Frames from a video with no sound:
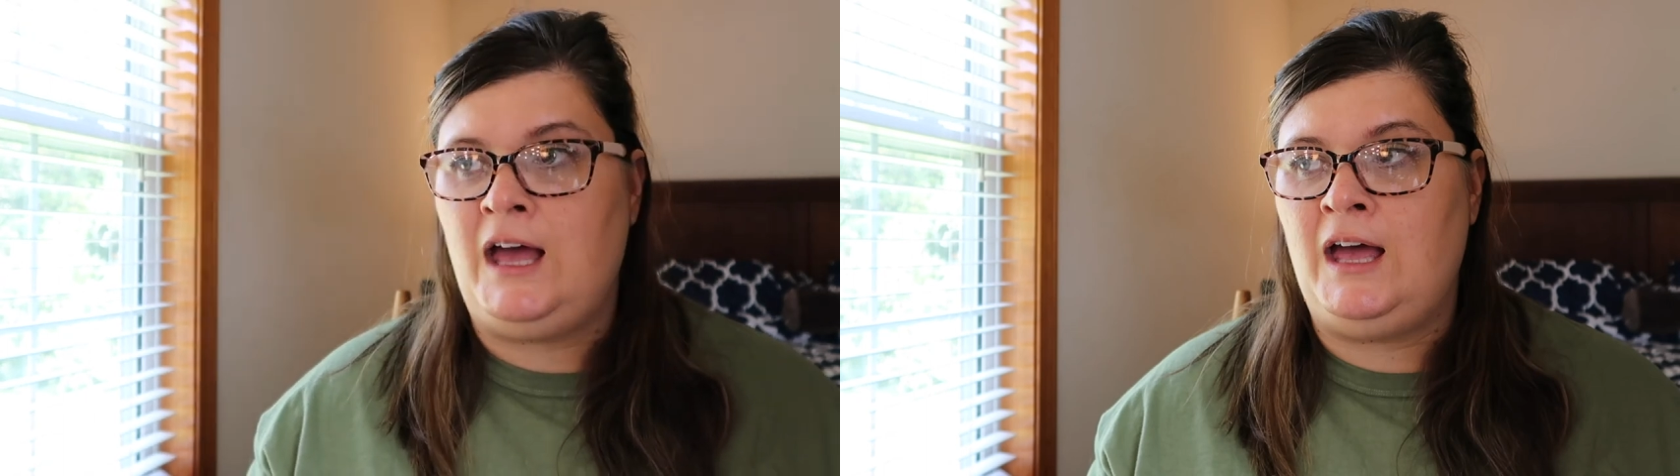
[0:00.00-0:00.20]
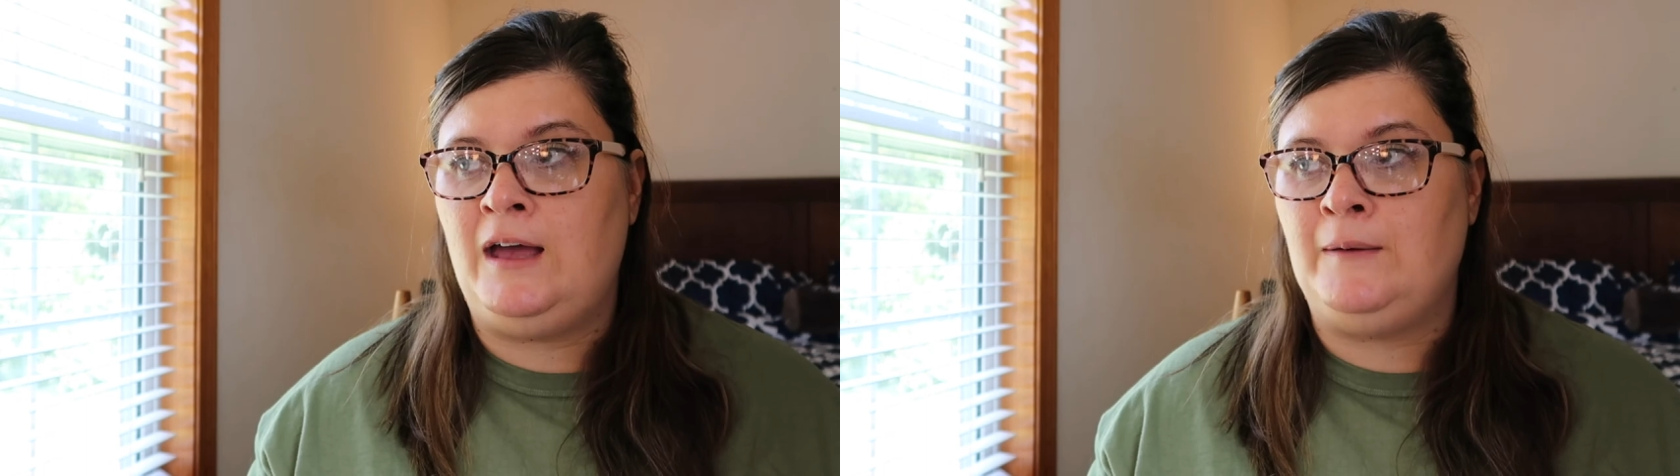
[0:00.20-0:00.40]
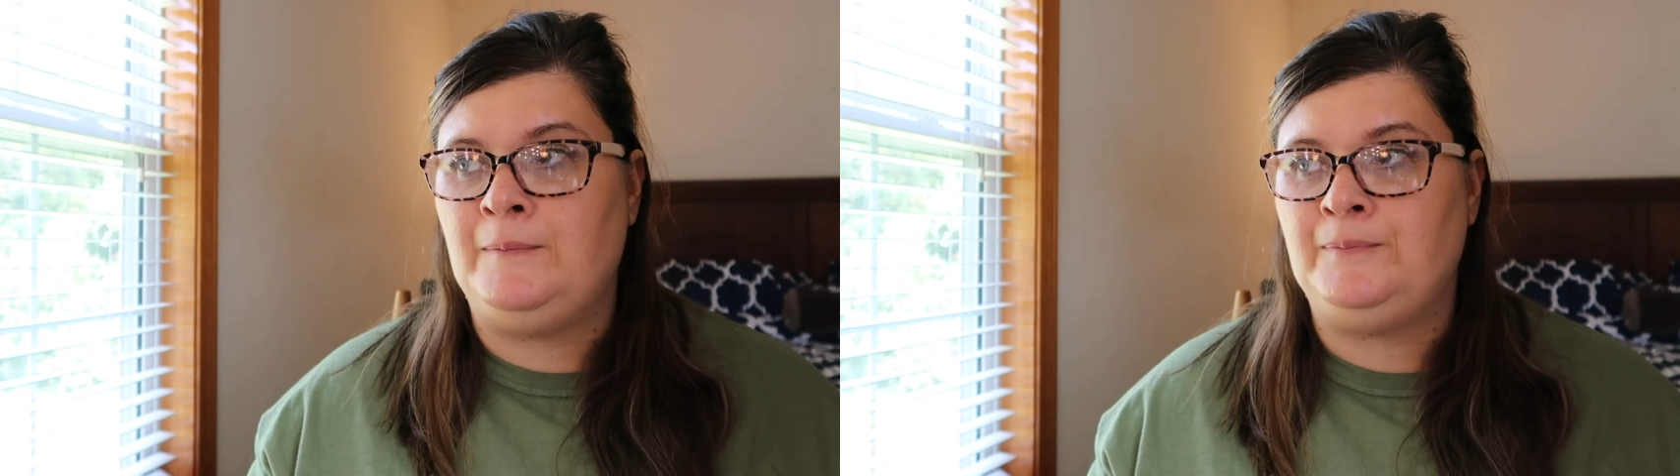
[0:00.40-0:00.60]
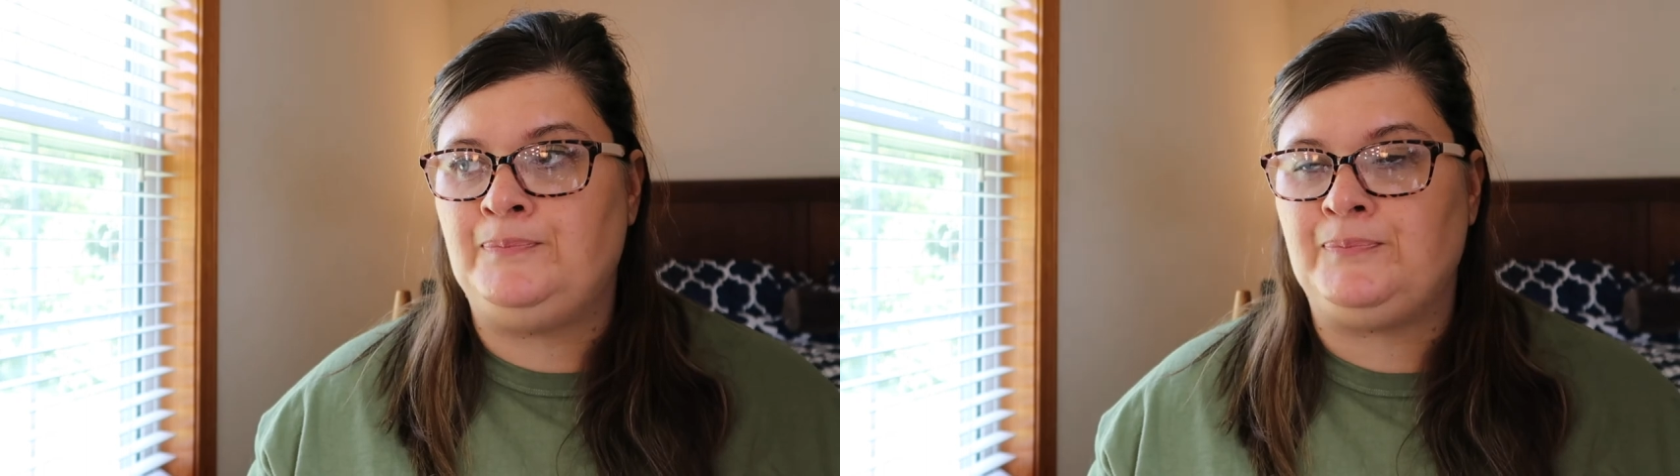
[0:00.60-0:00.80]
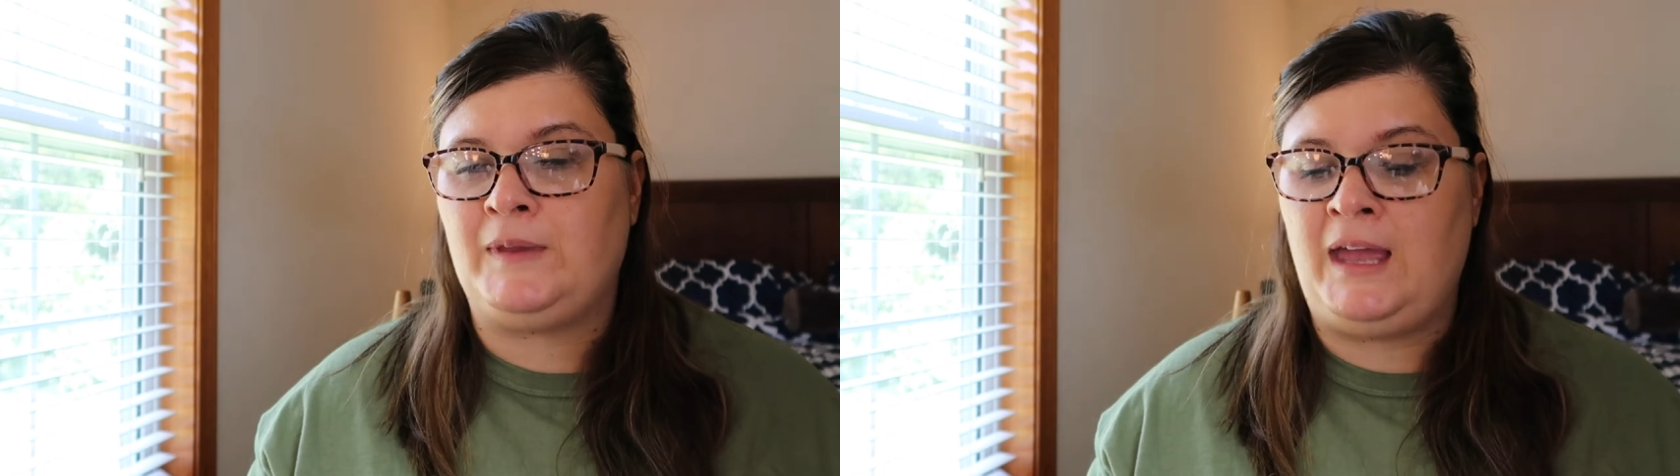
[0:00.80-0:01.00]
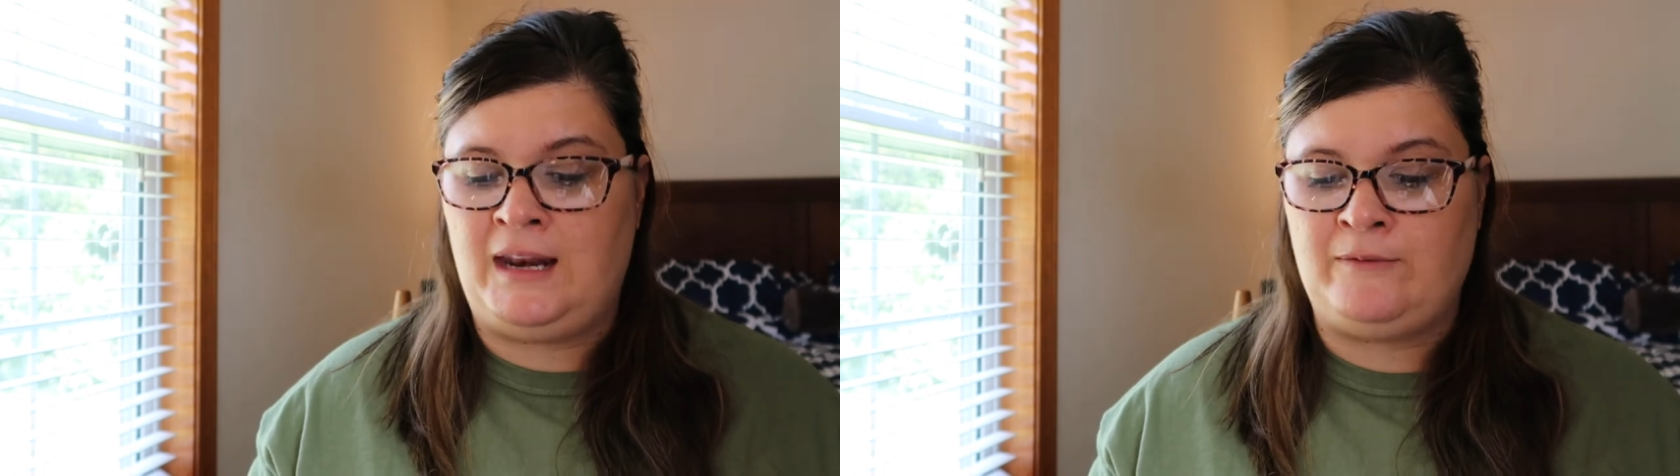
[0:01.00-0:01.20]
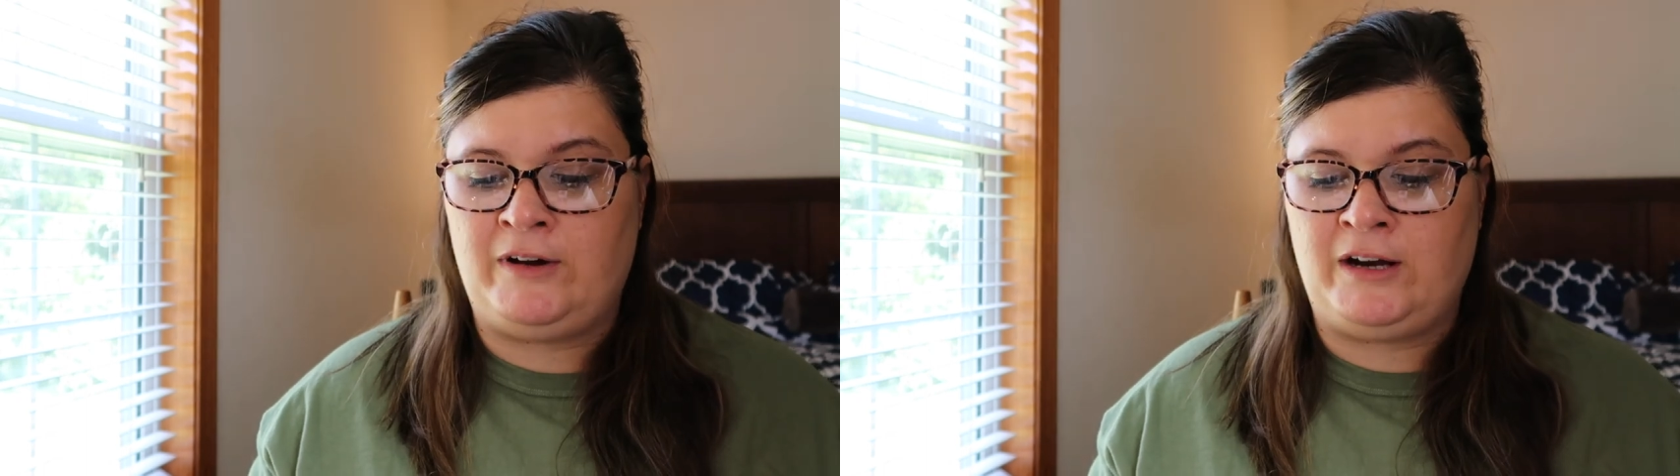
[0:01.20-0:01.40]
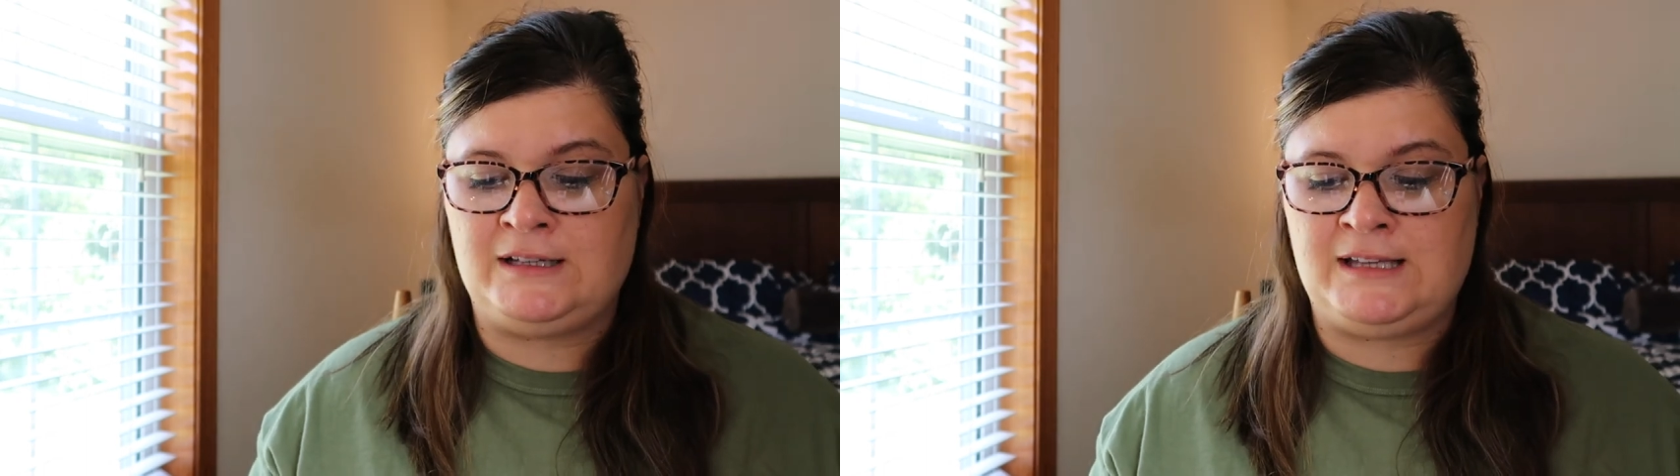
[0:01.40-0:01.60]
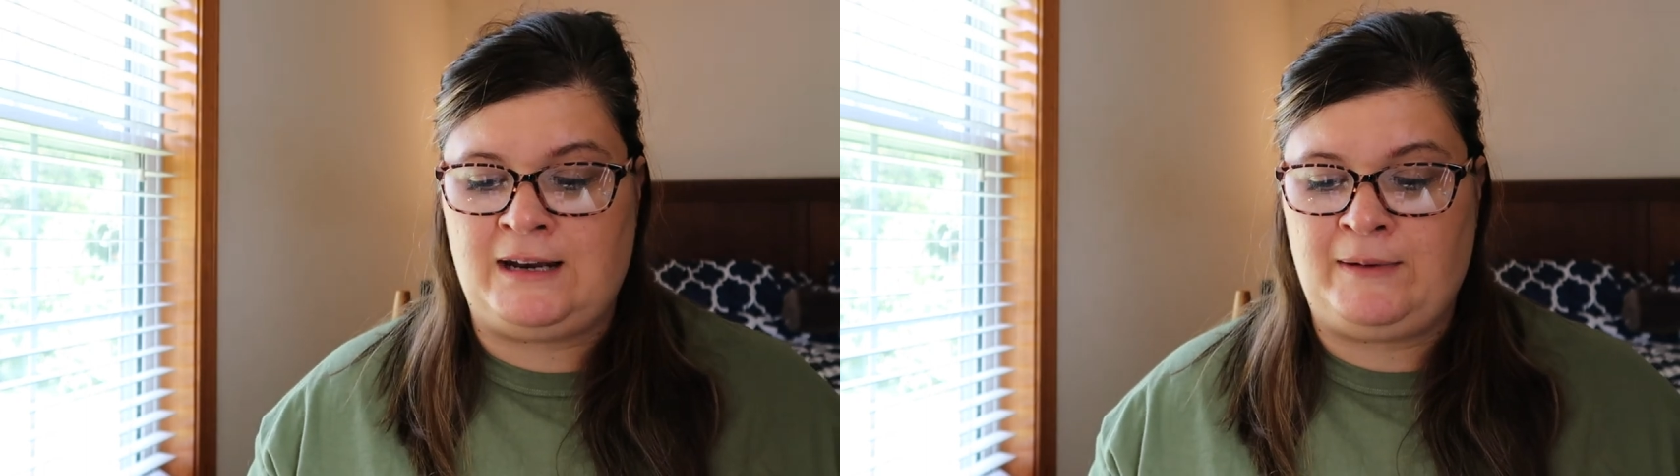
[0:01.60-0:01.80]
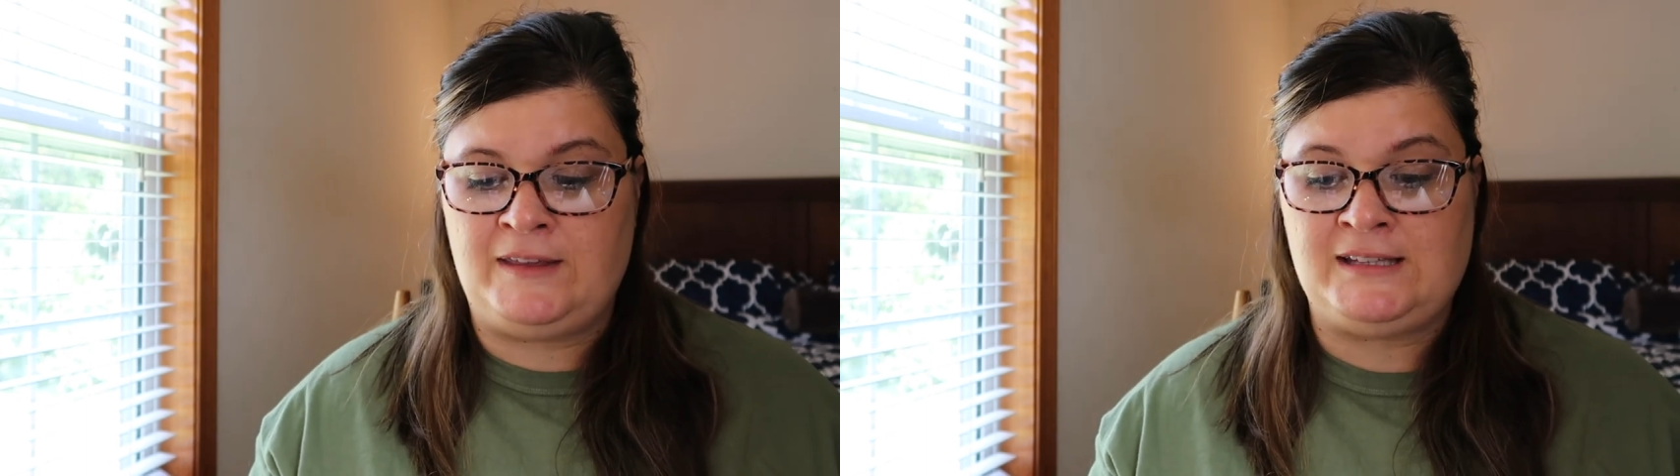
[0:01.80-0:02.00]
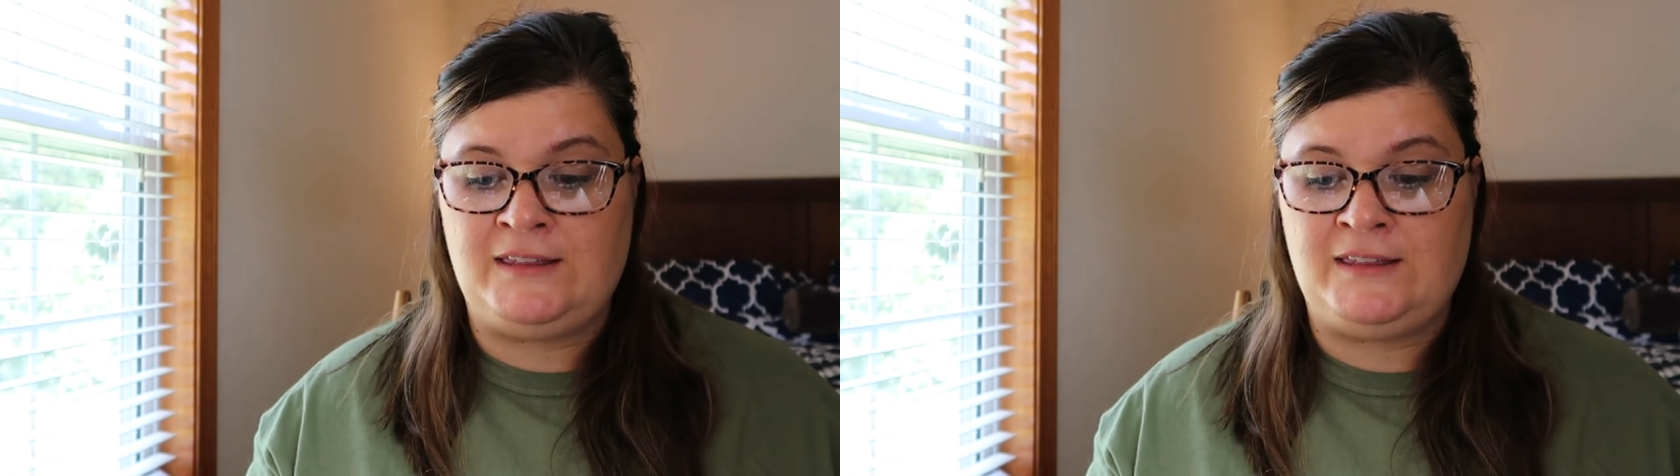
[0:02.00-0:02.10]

And I'm very excited about this.